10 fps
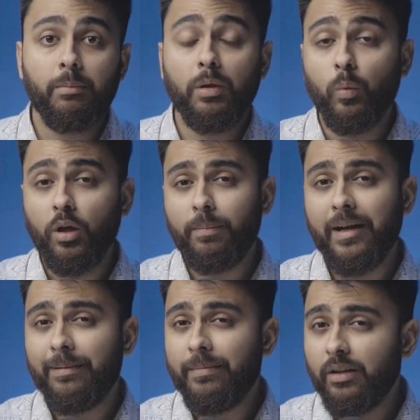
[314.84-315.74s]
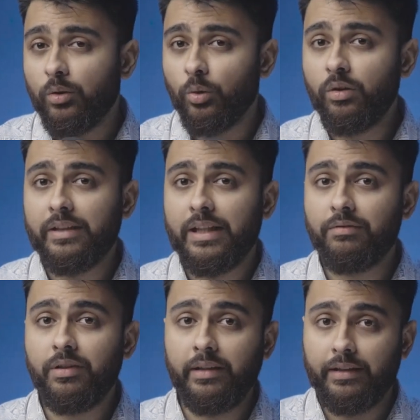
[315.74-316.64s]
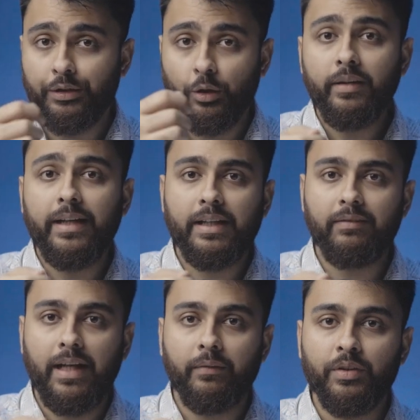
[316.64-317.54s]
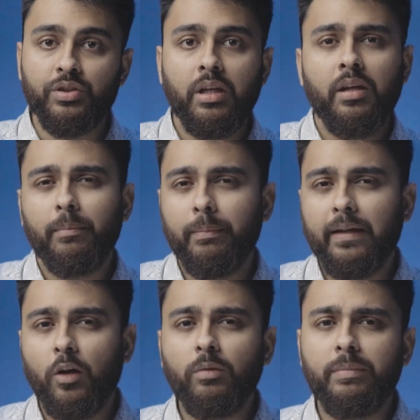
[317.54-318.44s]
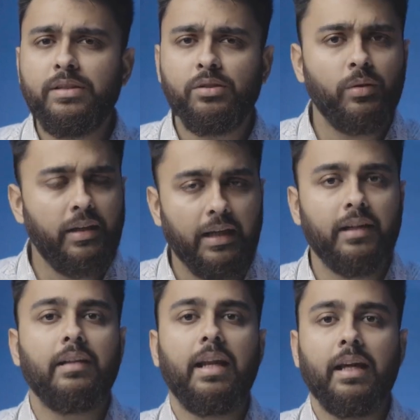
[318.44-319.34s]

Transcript: But what might be a good keyword in your native language may not be so in another